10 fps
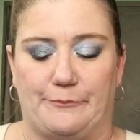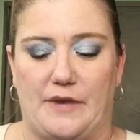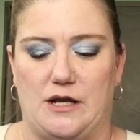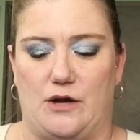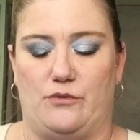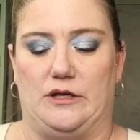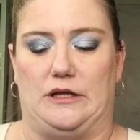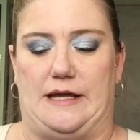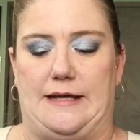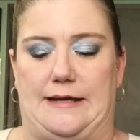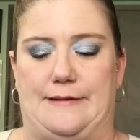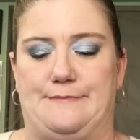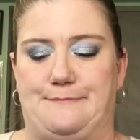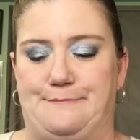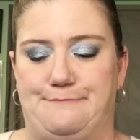And I really like it.
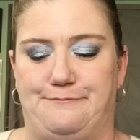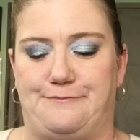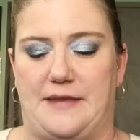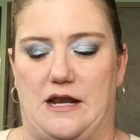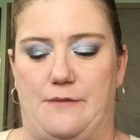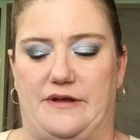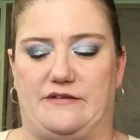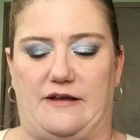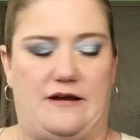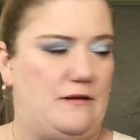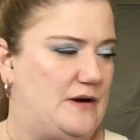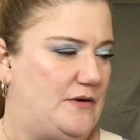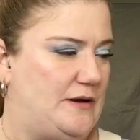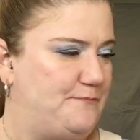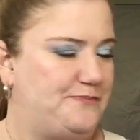And I'm excited about
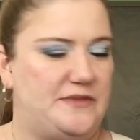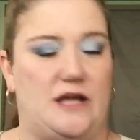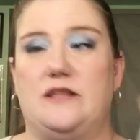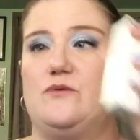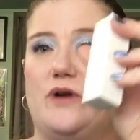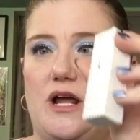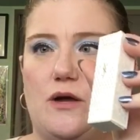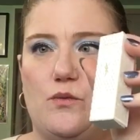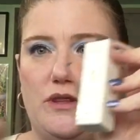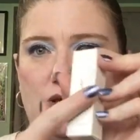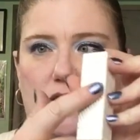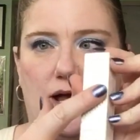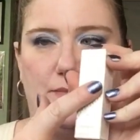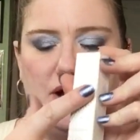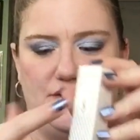it. And then when I
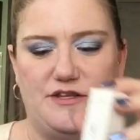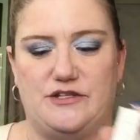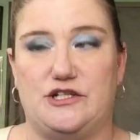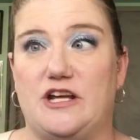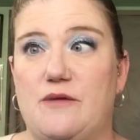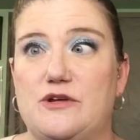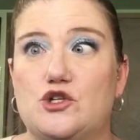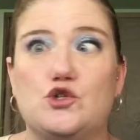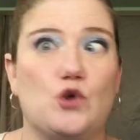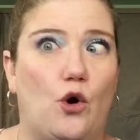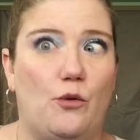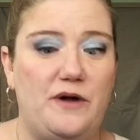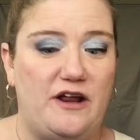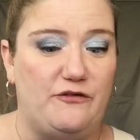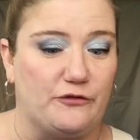bought this, she gave me so
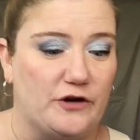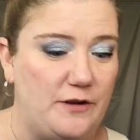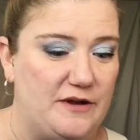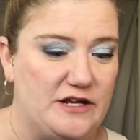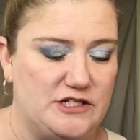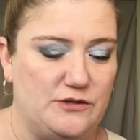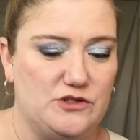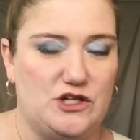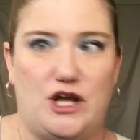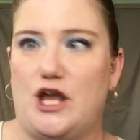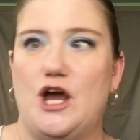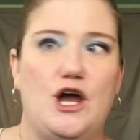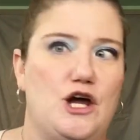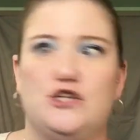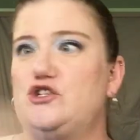many freebies. She was like,
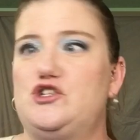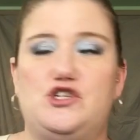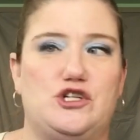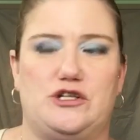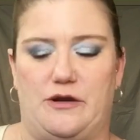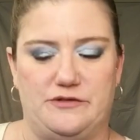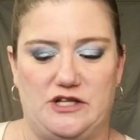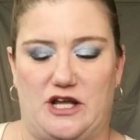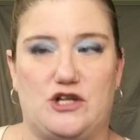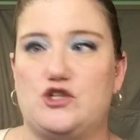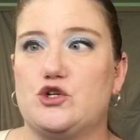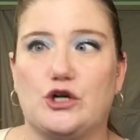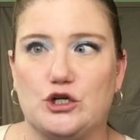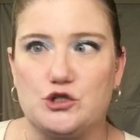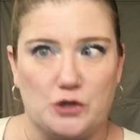it was like
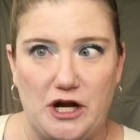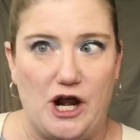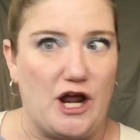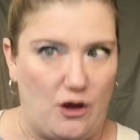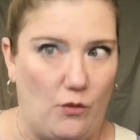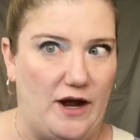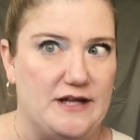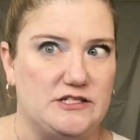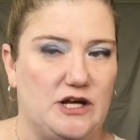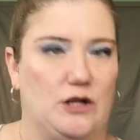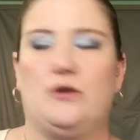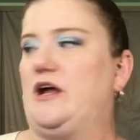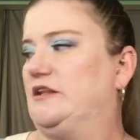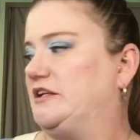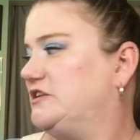trick-or-treating at YSL. Okay,
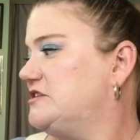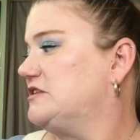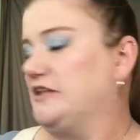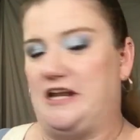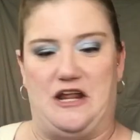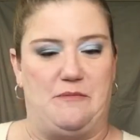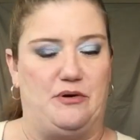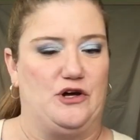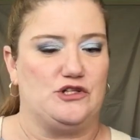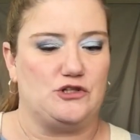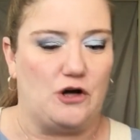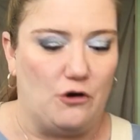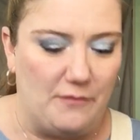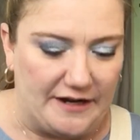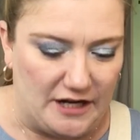like this lady put, oh
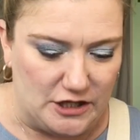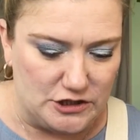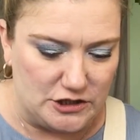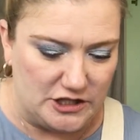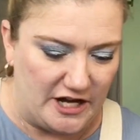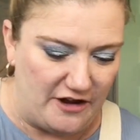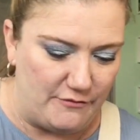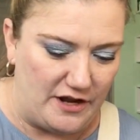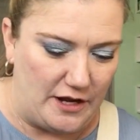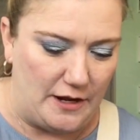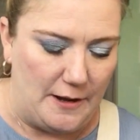my gosh, she gave me